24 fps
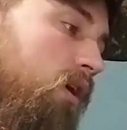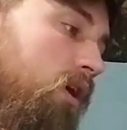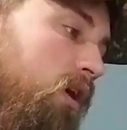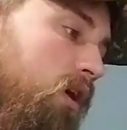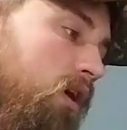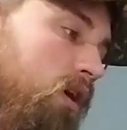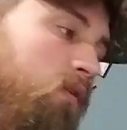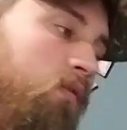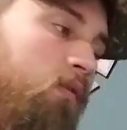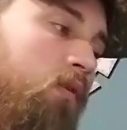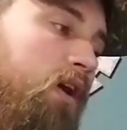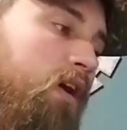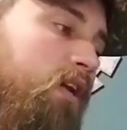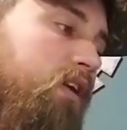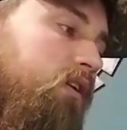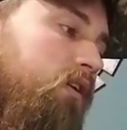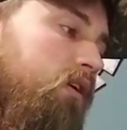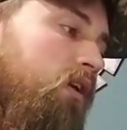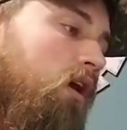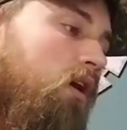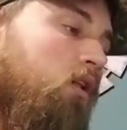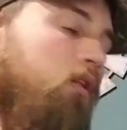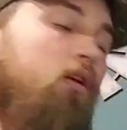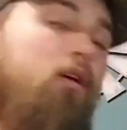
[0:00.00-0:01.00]
Red
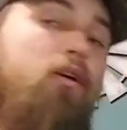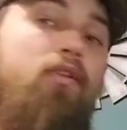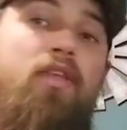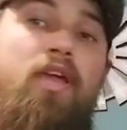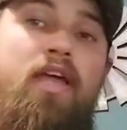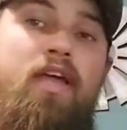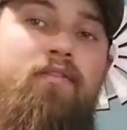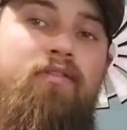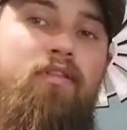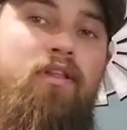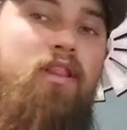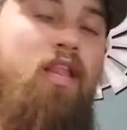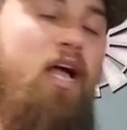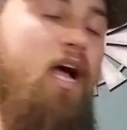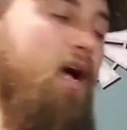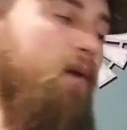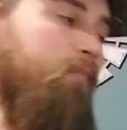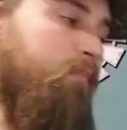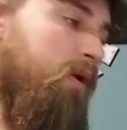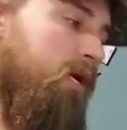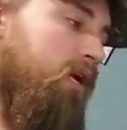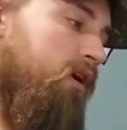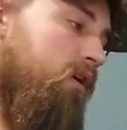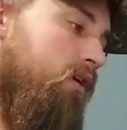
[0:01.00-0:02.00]
in color. They have the
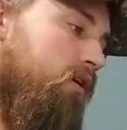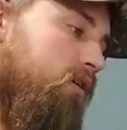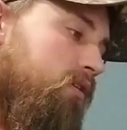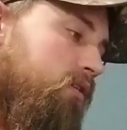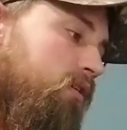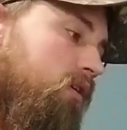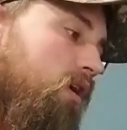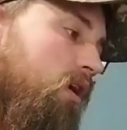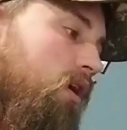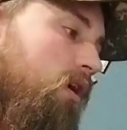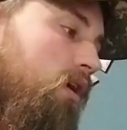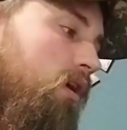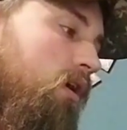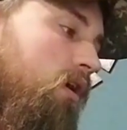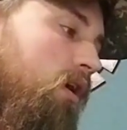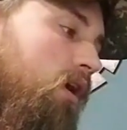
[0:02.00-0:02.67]
lop-eared.